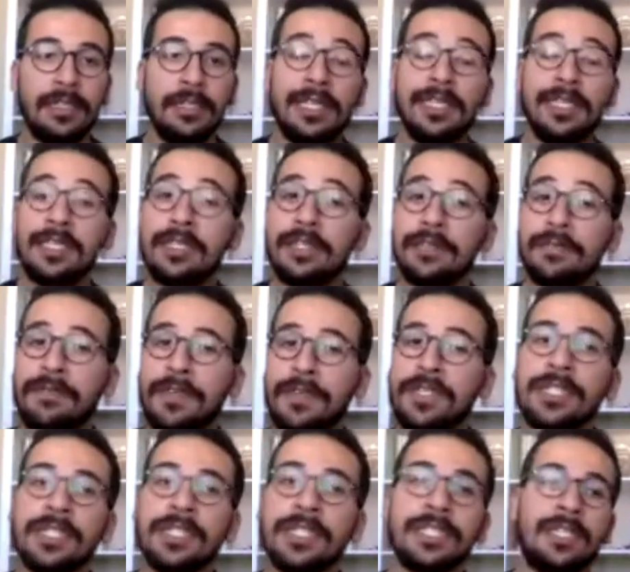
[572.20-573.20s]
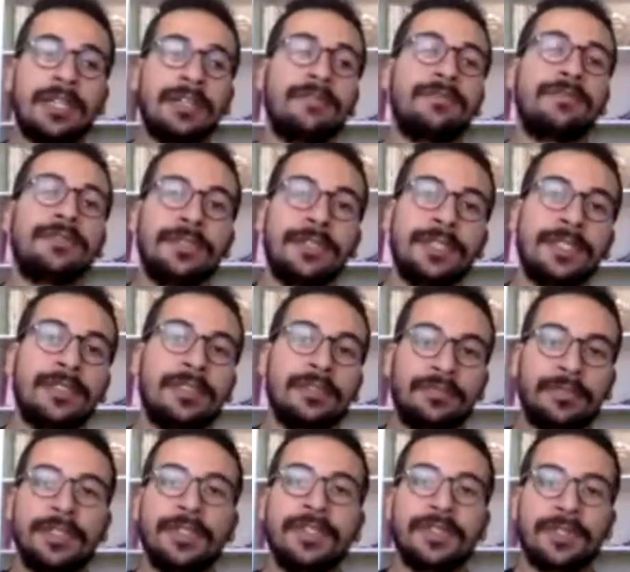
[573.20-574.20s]
Is it efficient enough? For in,
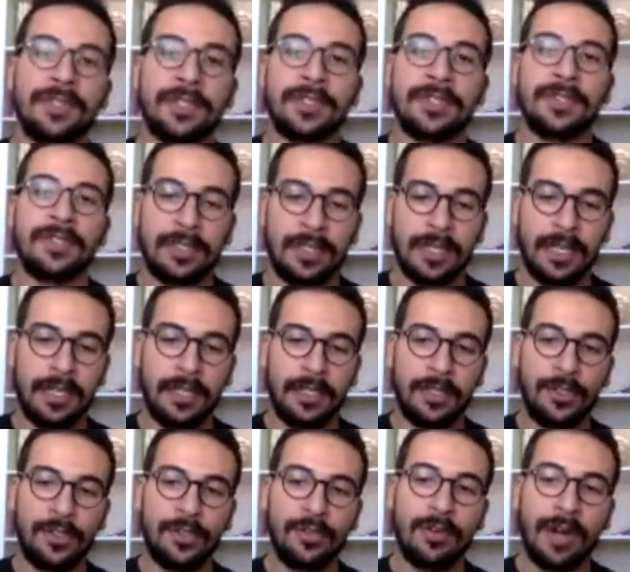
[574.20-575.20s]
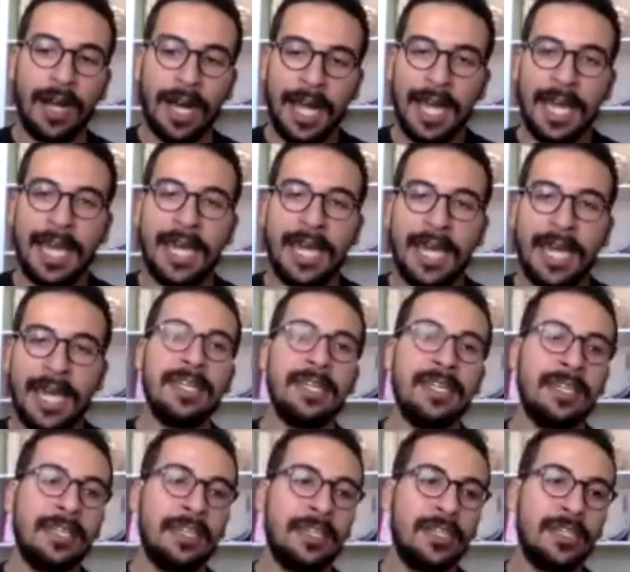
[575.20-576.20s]
for instance, do I
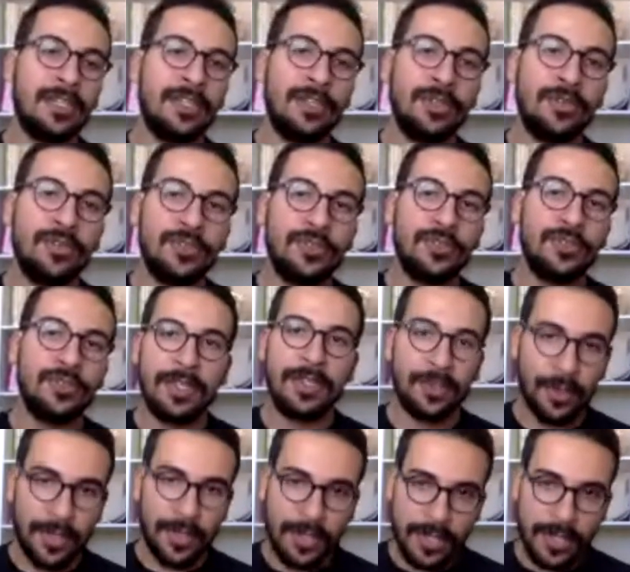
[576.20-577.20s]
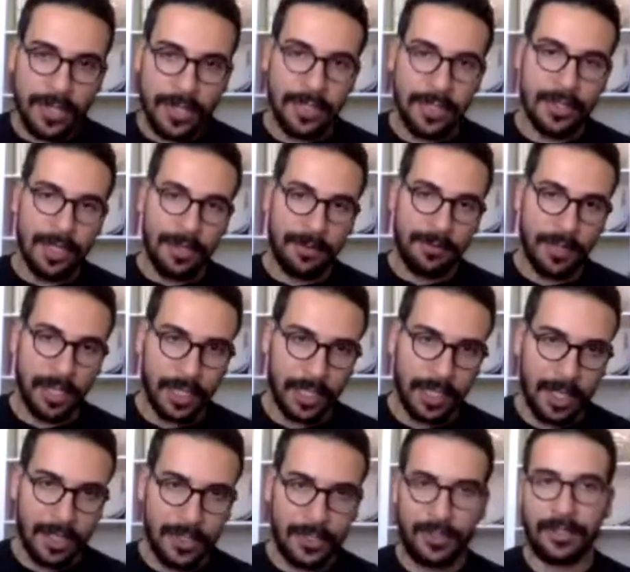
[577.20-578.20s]
use the resources of the
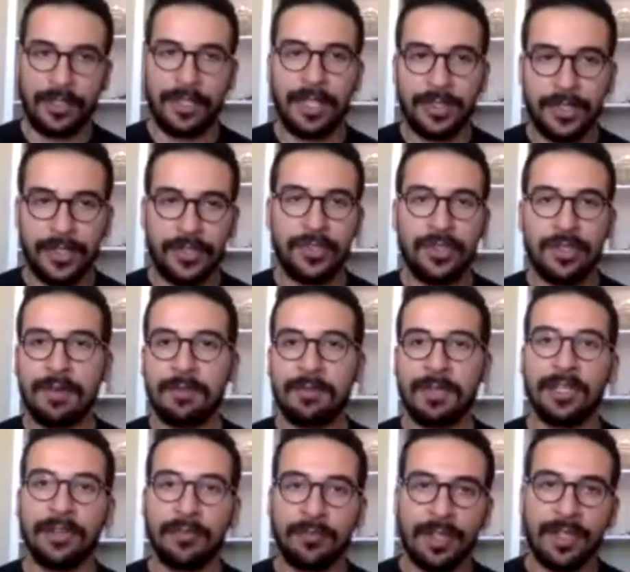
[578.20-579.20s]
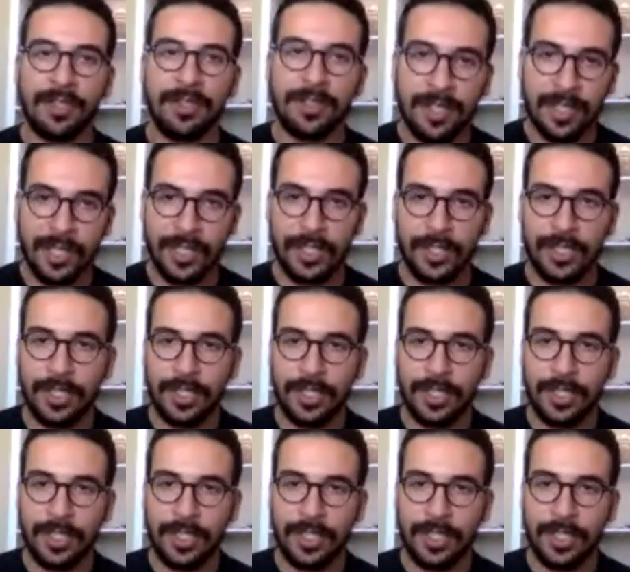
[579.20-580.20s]
cluster. Let's assume I'm going to run this
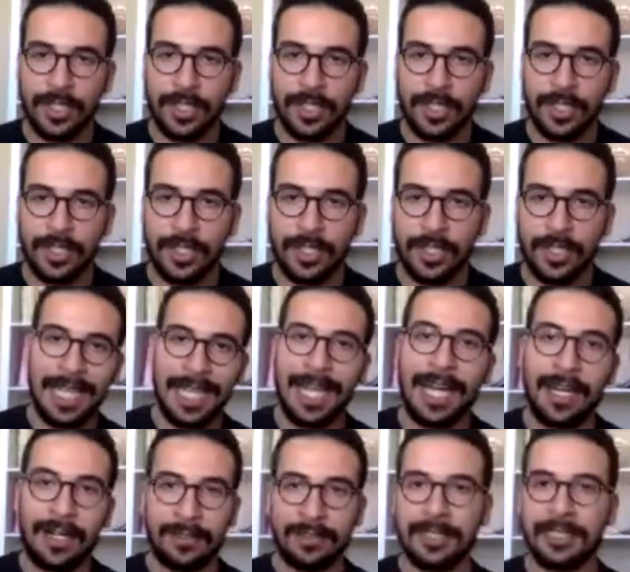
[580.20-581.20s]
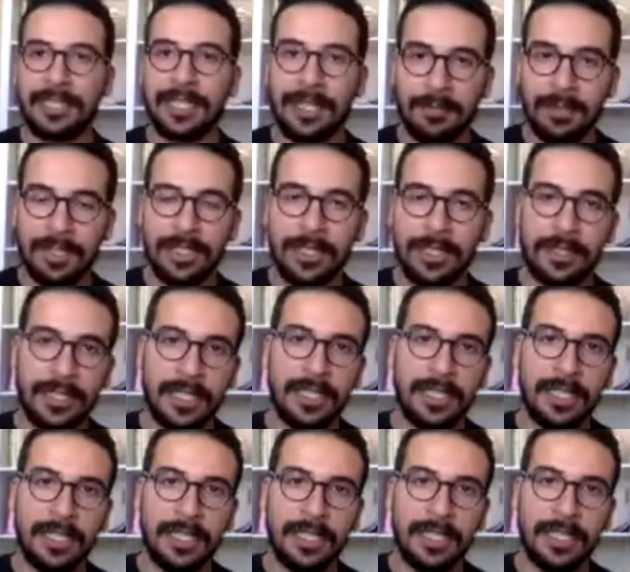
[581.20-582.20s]
in the cloud, in Amazon
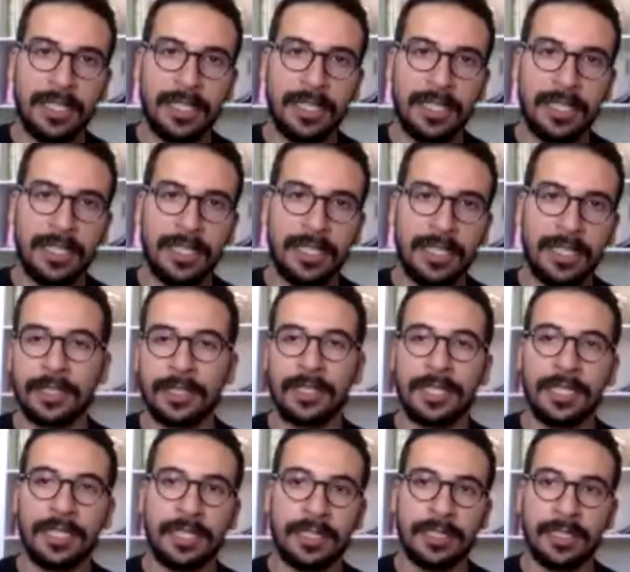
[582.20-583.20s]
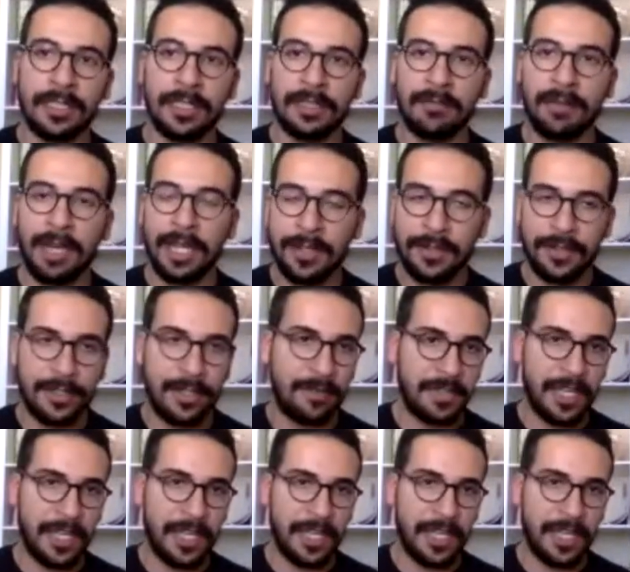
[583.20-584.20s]
AWS, or in uh,
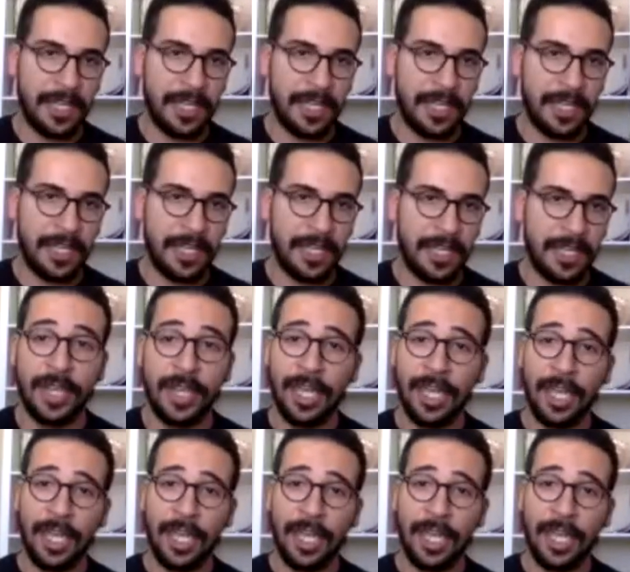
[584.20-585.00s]
Microsoft Azure, whatever it is.